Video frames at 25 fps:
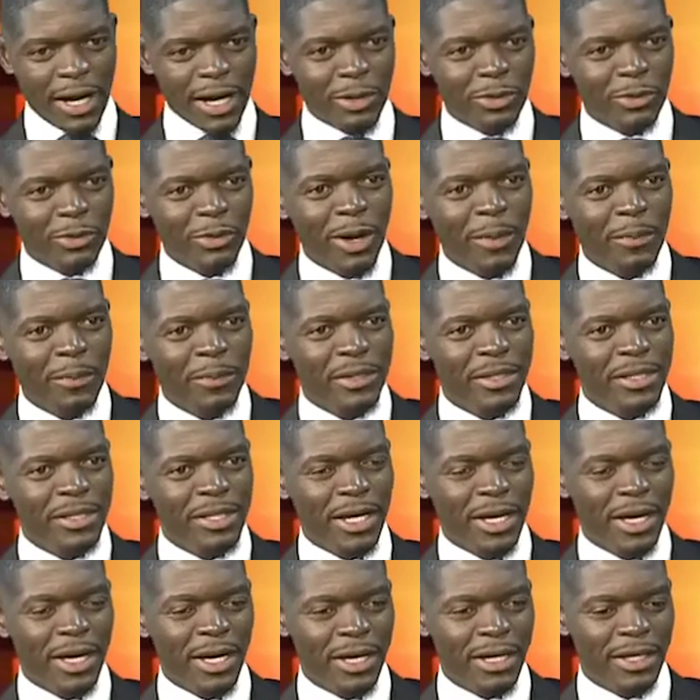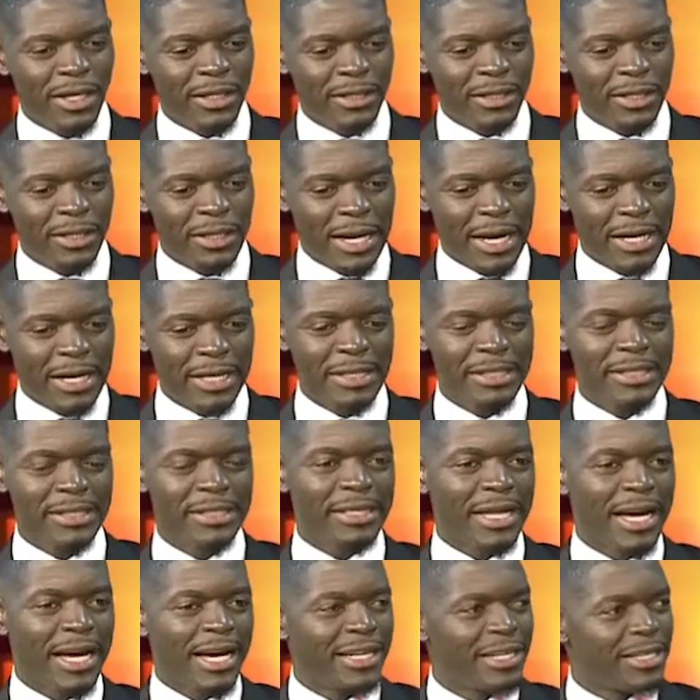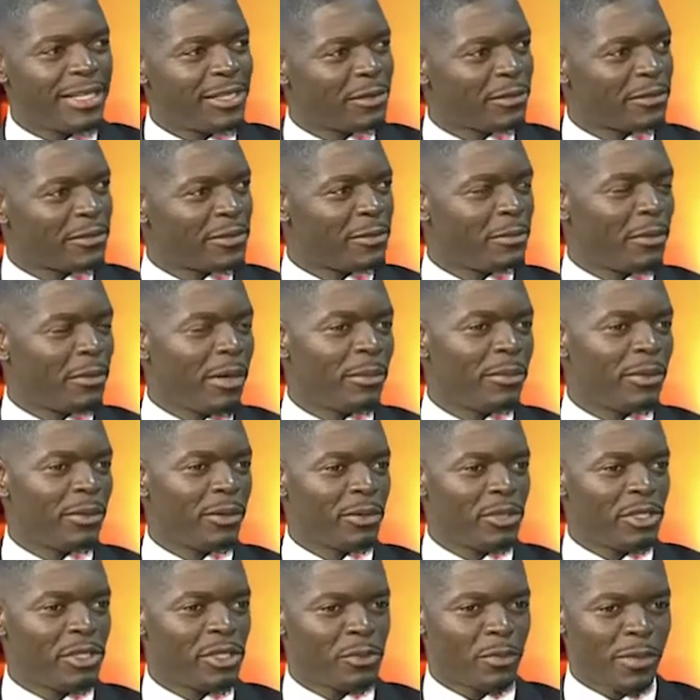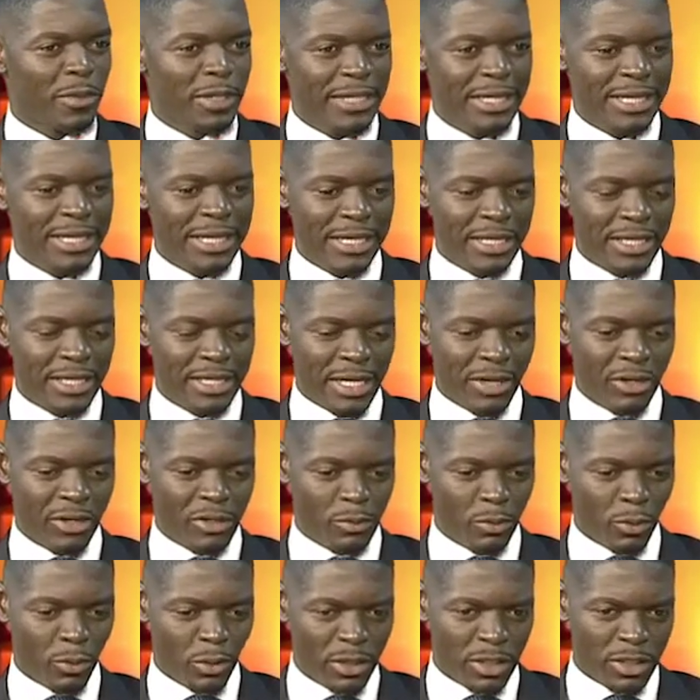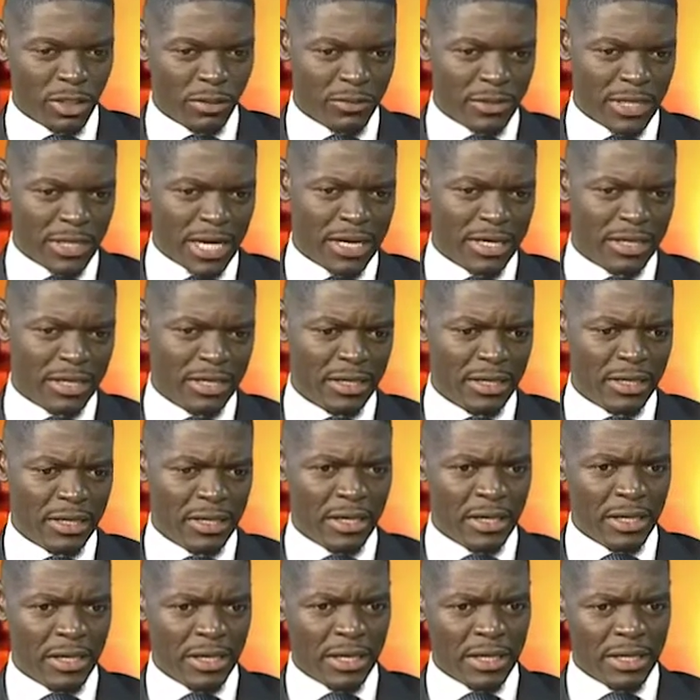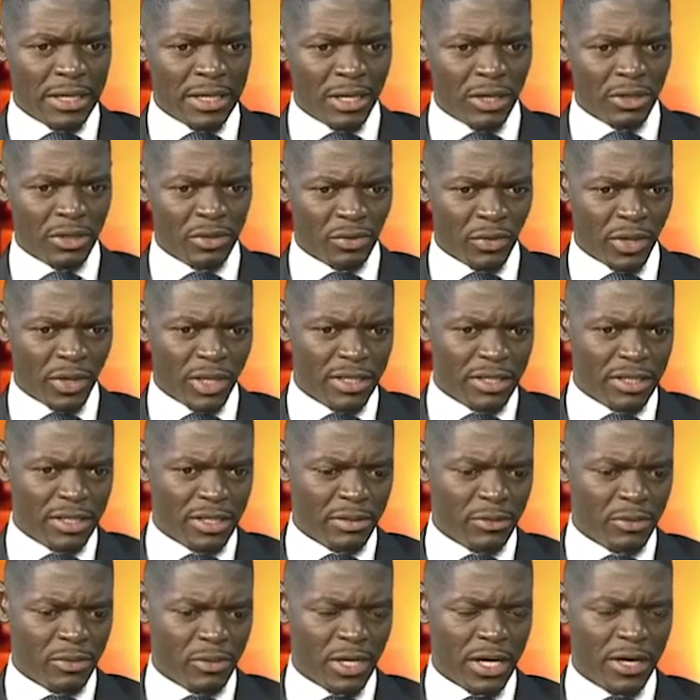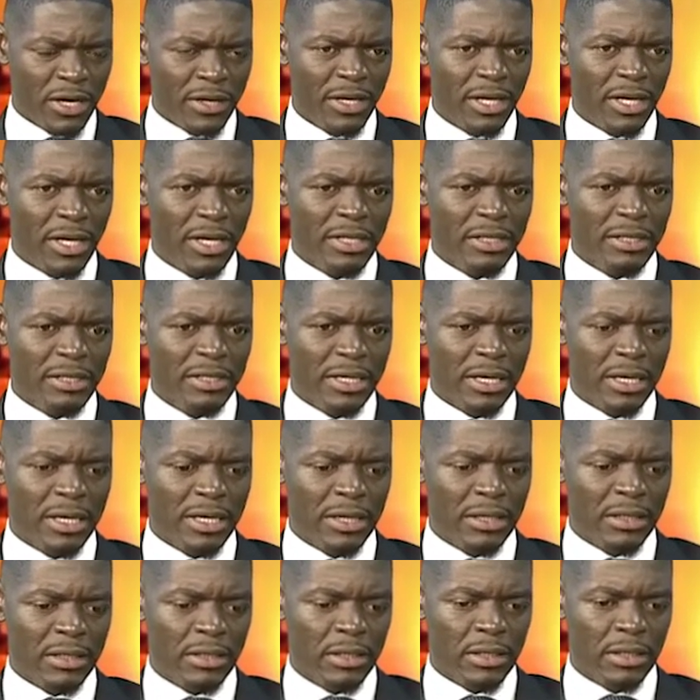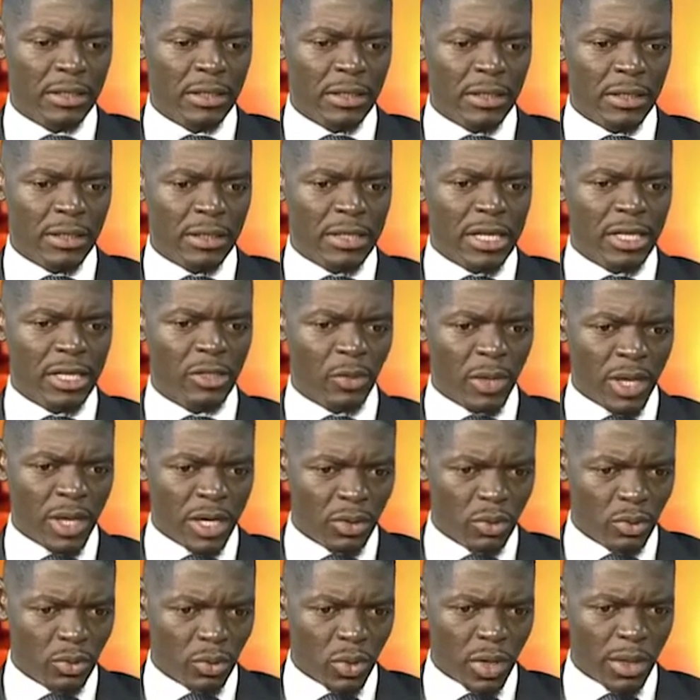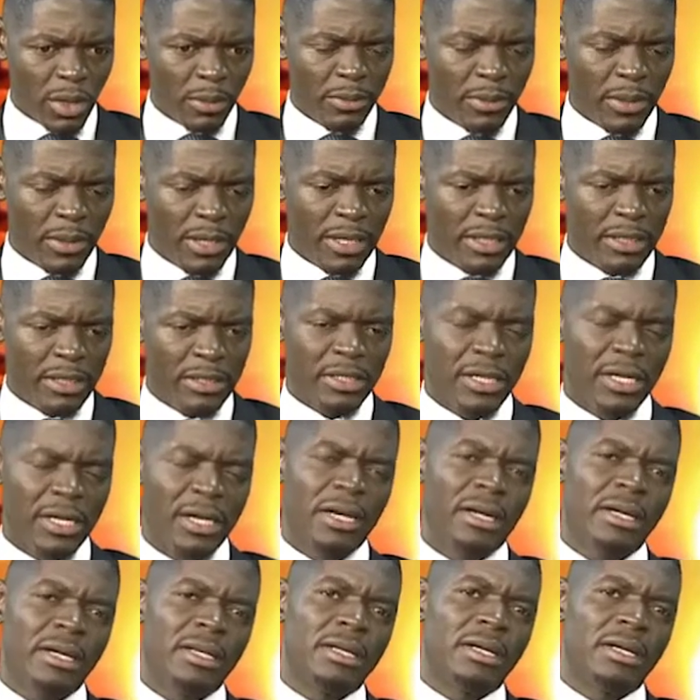I grew up in the uh, eastern highlands of Zimbabwe, which mm -hmm. is mm-hmm. Manicaland. I was born in Mutare and I was raised in Mutare, and uh, that's where I grew up. And uh,